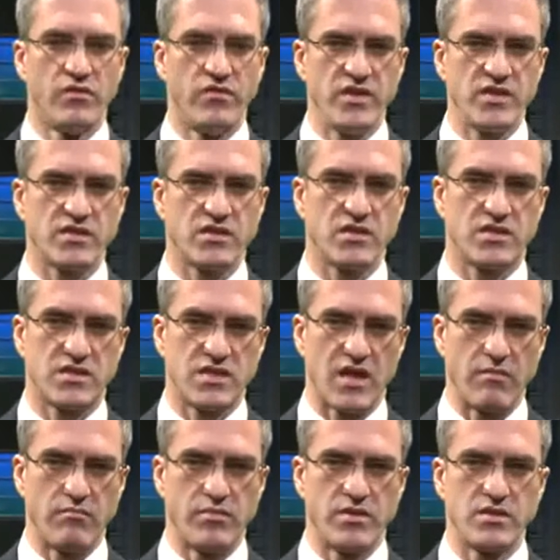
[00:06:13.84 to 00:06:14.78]
Viscous
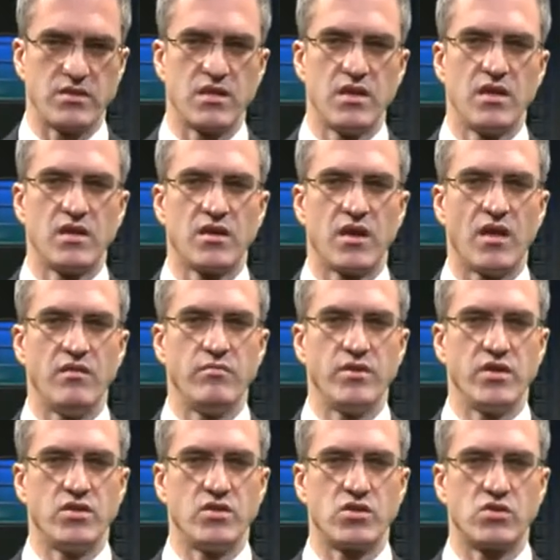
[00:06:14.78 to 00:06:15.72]
dampers can
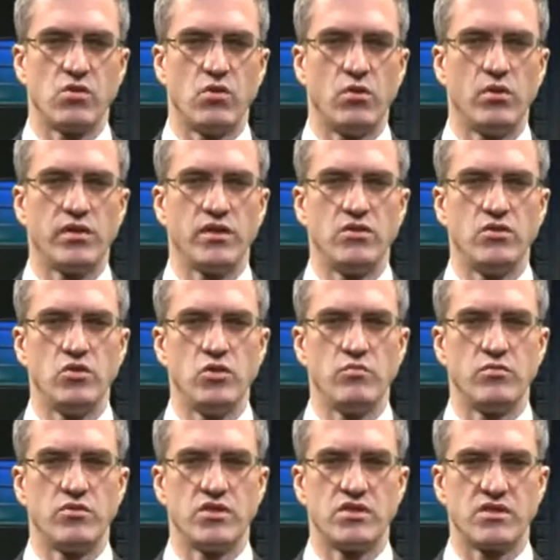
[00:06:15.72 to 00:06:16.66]
be installed in
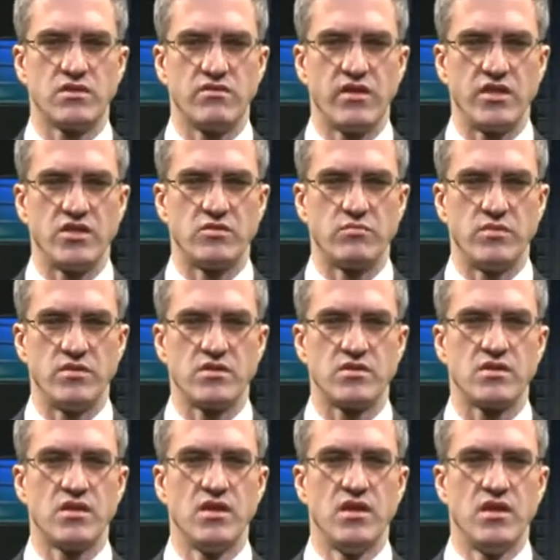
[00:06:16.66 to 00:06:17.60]
numerous
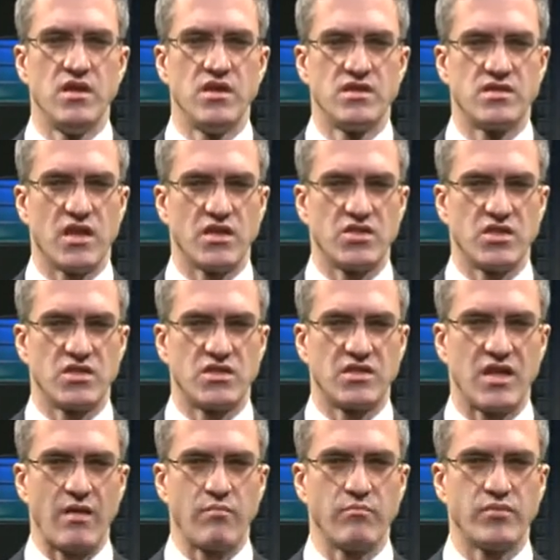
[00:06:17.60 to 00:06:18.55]
arrangements, such as
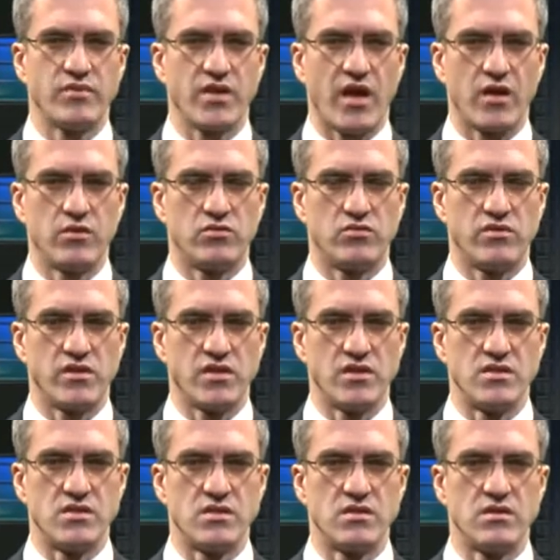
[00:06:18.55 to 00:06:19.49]
damped
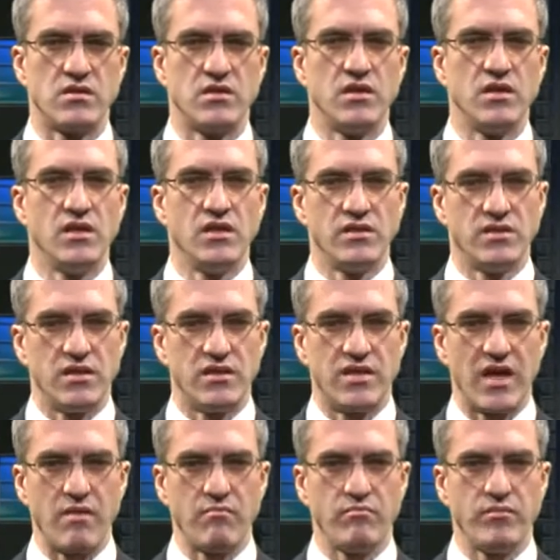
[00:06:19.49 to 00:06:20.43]
outriggers. The
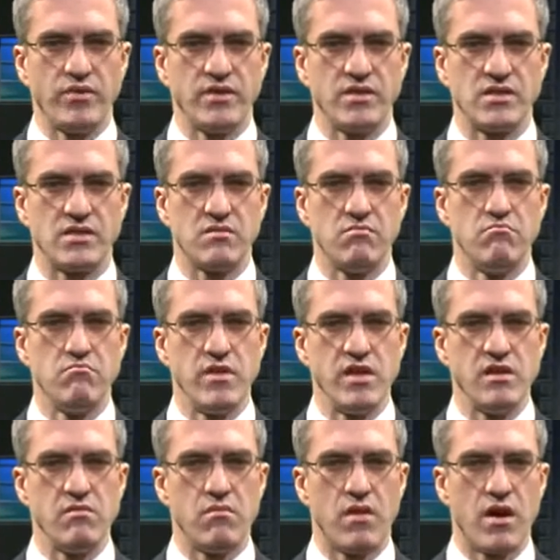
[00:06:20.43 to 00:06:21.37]
dampers
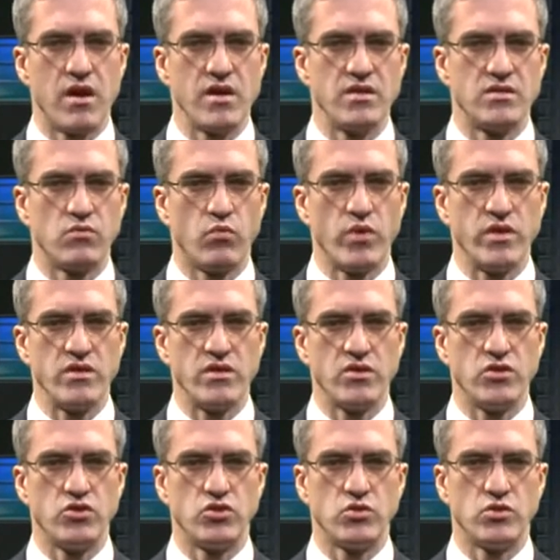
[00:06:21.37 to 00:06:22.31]
minimize
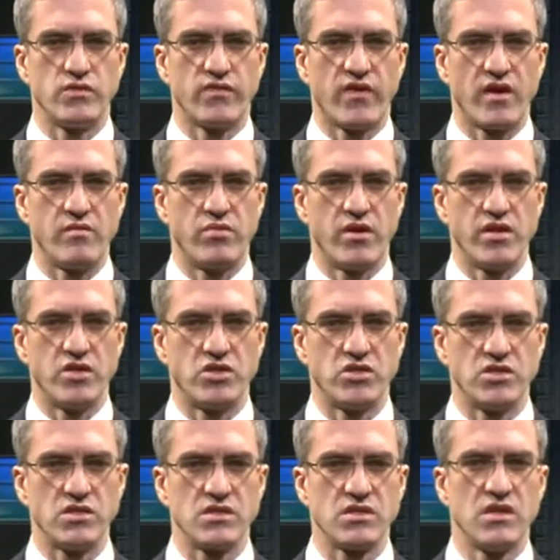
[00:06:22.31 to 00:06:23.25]
wind-induced
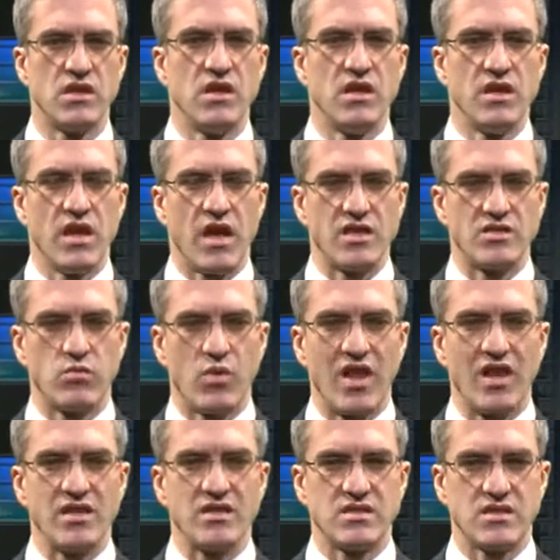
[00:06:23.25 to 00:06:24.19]
vibrations as
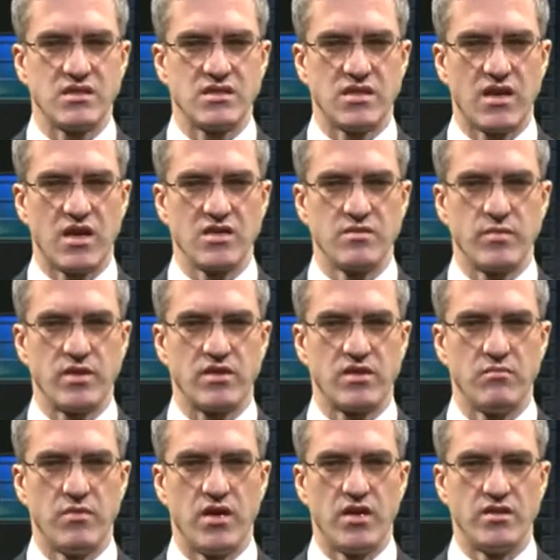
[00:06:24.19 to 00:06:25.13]
well as seismic
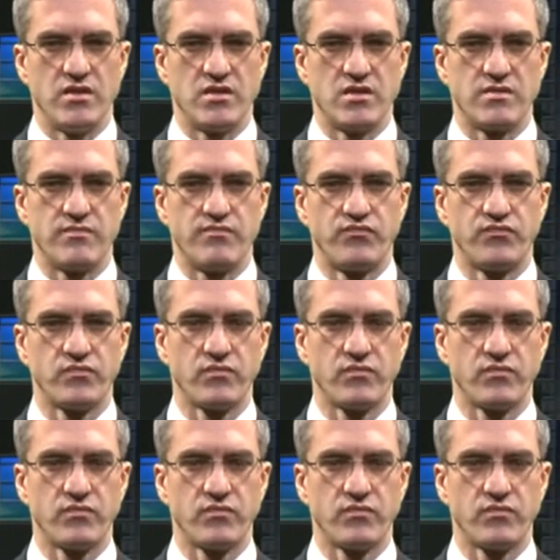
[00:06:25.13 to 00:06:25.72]
demands.